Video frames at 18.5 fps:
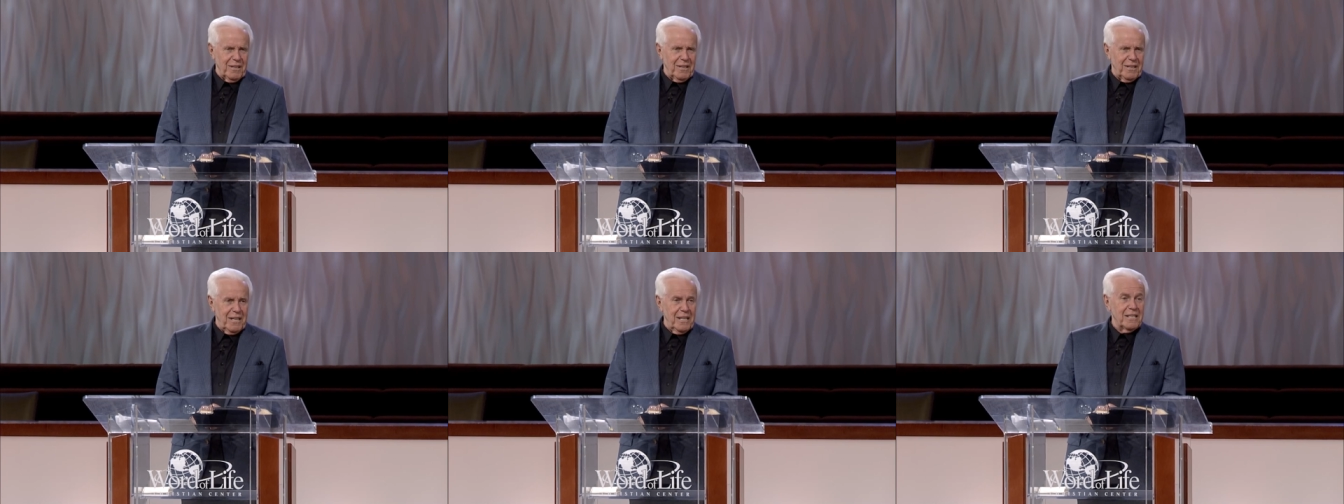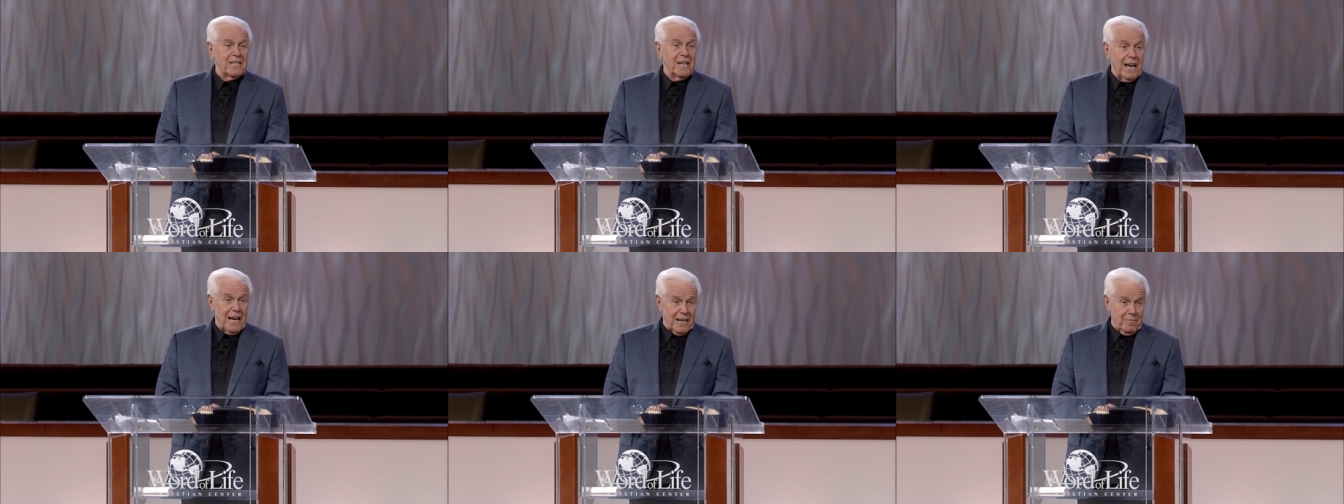This
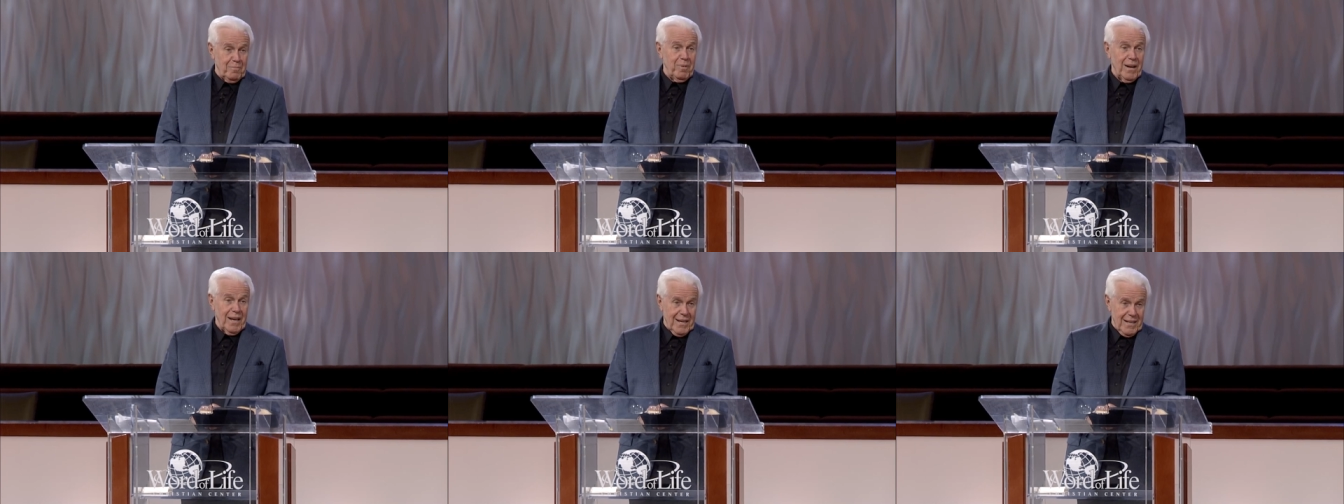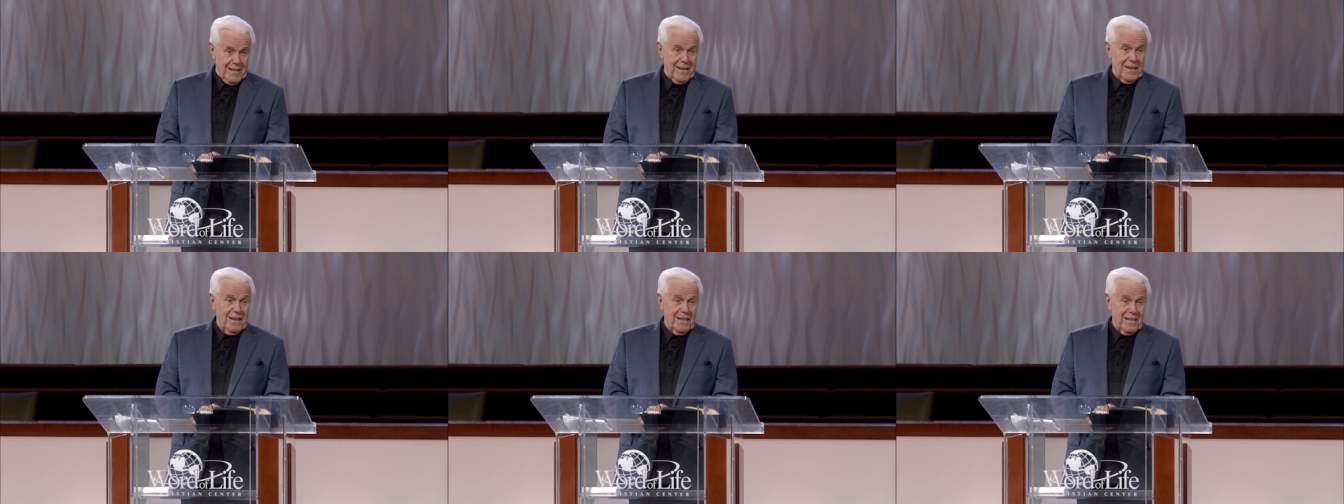guy could play.
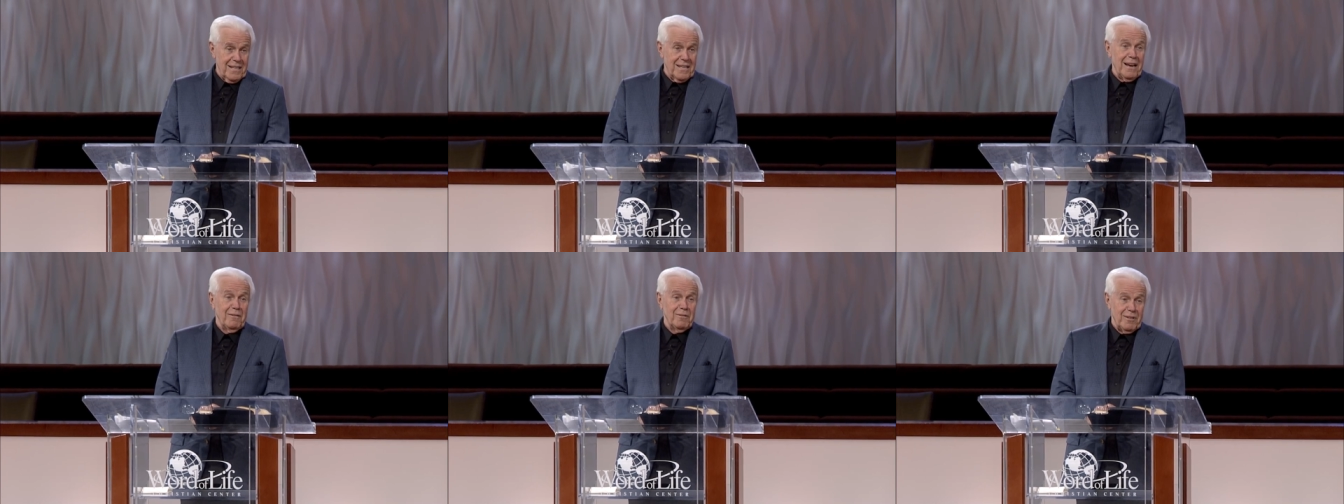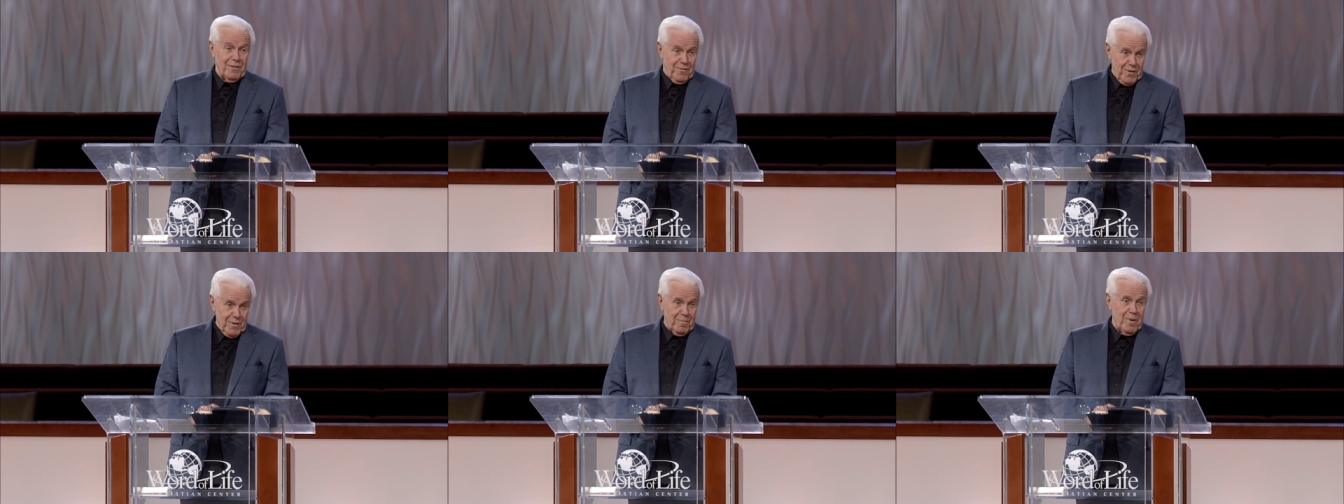This guy was a
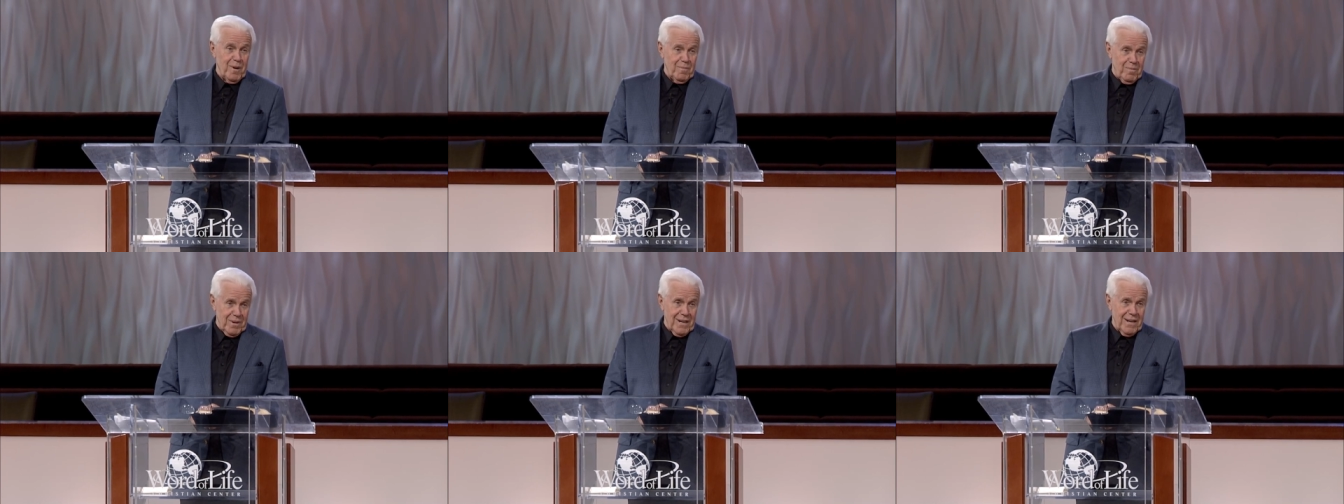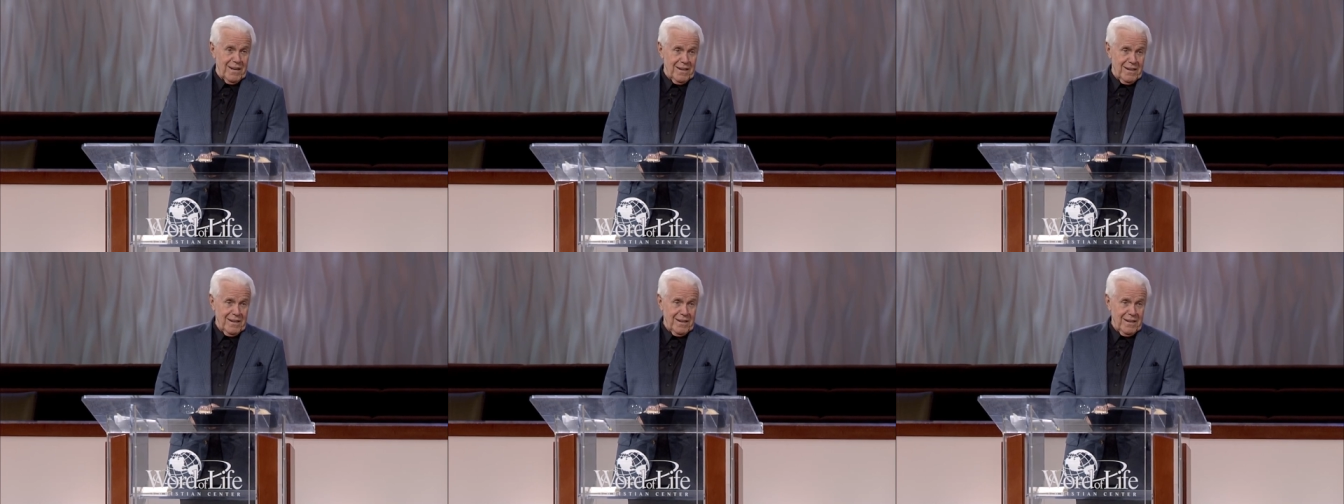football player.